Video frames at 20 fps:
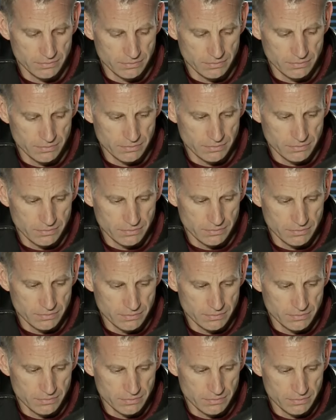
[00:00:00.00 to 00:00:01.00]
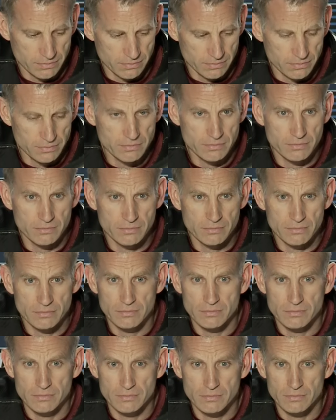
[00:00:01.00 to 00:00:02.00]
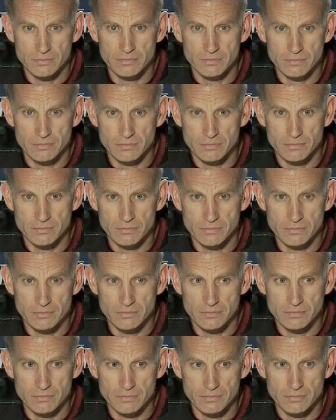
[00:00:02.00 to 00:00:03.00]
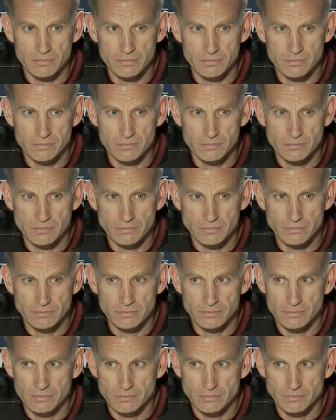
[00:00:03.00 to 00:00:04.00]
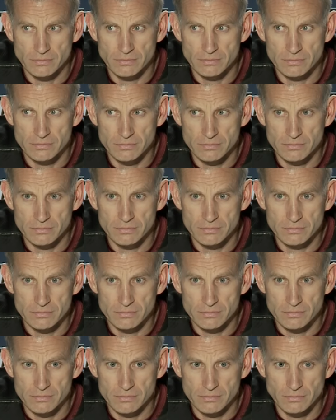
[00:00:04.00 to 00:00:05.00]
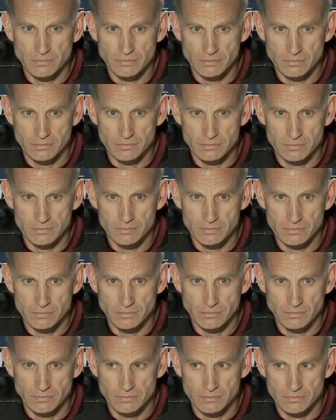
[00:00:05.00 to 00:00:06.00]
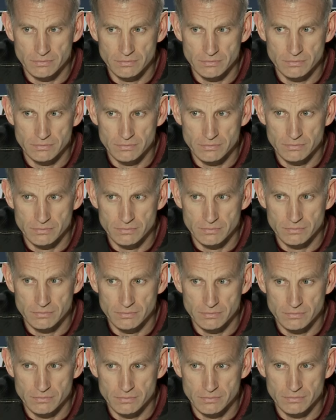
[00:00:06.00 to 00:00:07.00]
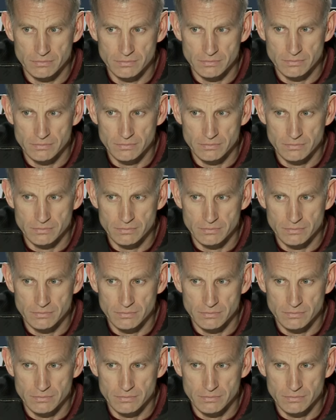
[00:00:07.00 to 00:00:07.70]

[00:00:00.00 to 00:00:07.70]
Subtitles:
No one is speaking in this clip.